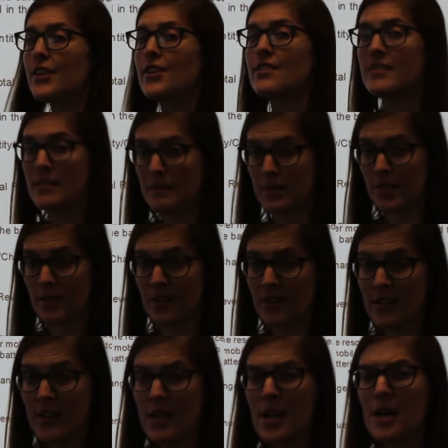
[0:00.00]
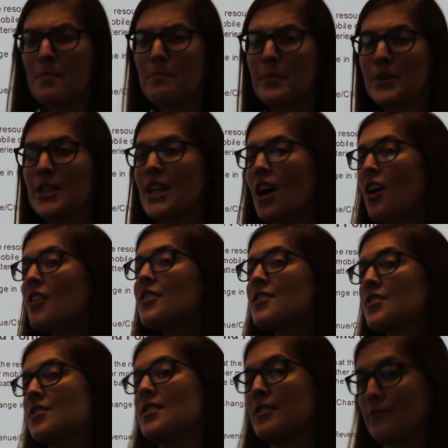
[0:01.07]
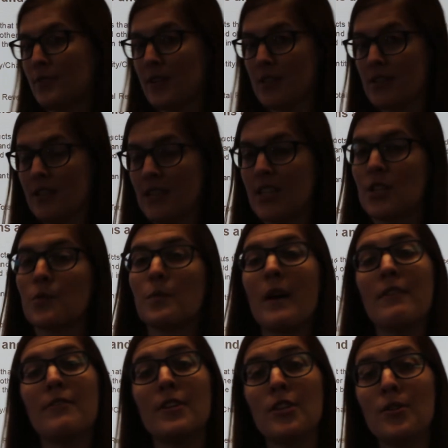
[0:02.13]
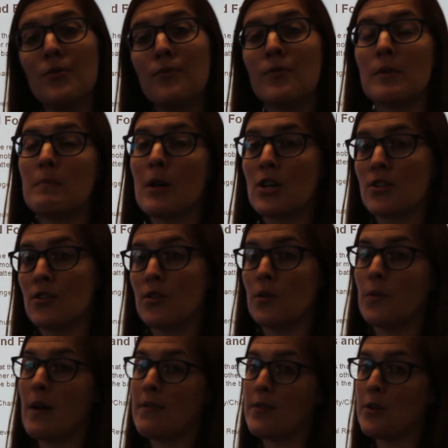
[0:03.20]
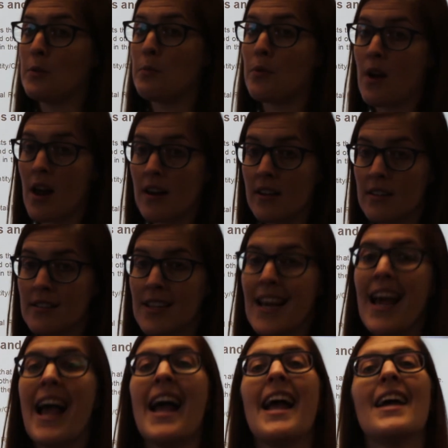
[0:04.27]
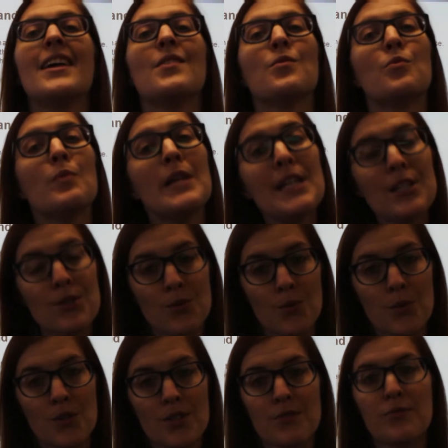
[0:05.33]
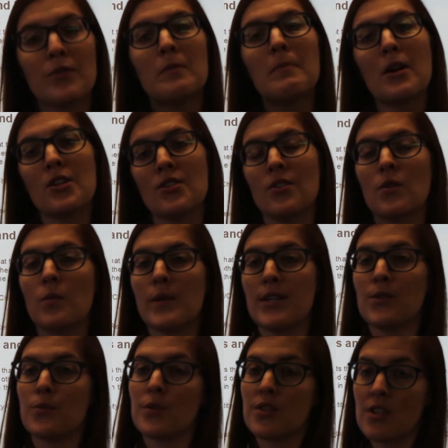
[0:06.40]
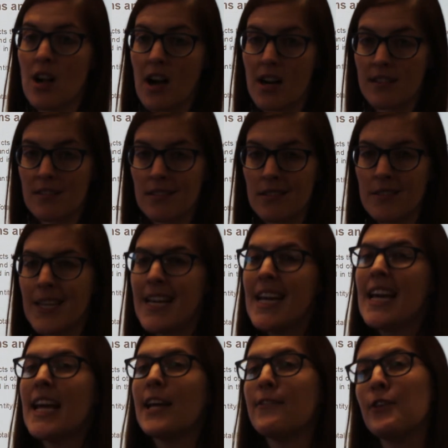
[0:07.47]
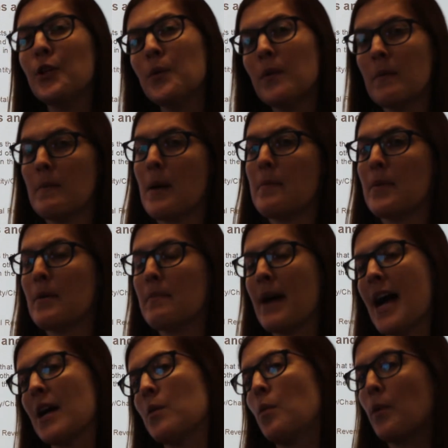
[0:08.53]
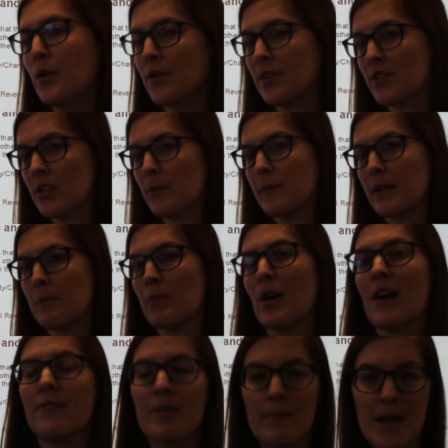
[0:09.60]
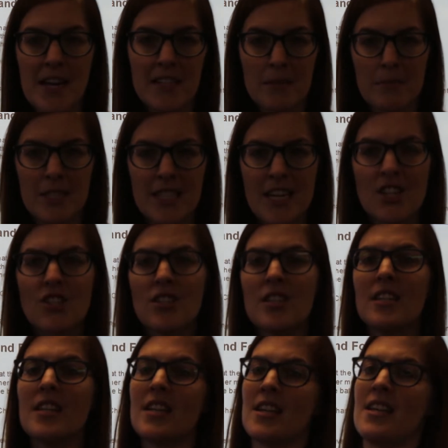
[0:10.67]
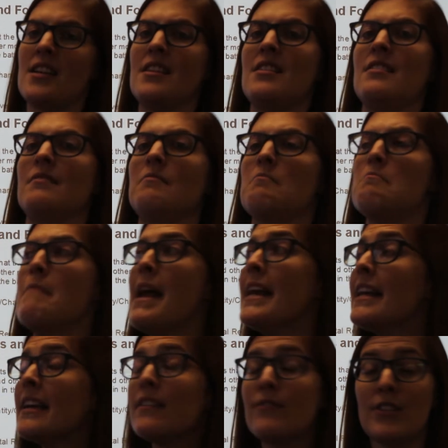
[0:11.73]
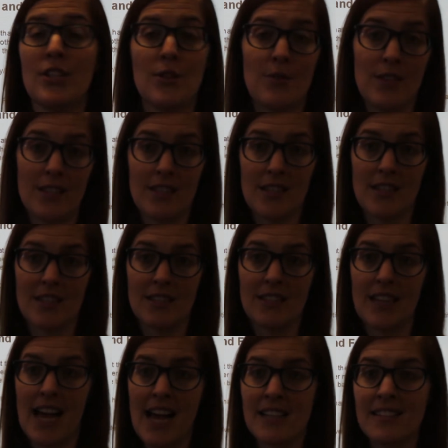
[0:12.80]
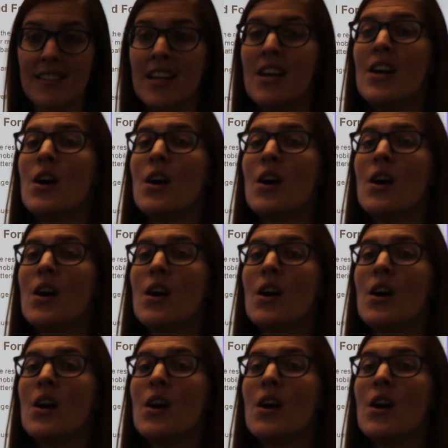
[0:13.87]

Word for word: very similar, but the R's are different. It's revenue for marginal revenue product and resource for marginal resource cost. If you remember back when we were determining profit maximization in many of the units in this class,